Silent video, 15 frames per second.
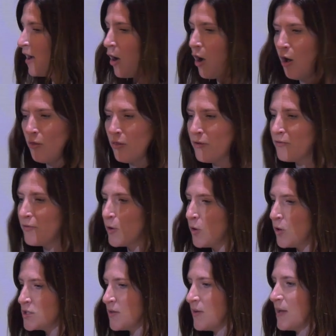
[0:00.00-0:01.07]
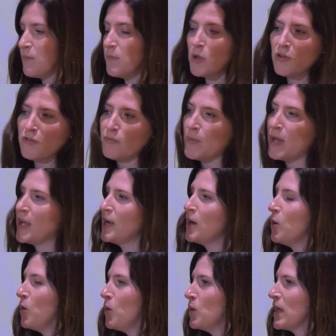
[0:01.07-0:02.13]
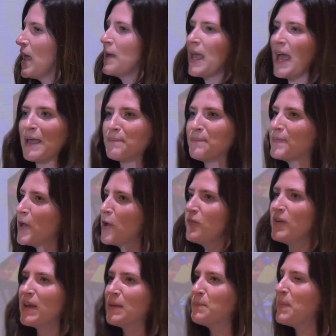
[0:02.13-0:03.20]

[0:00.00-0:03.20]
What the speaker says: on the floor doing movement or getting covered in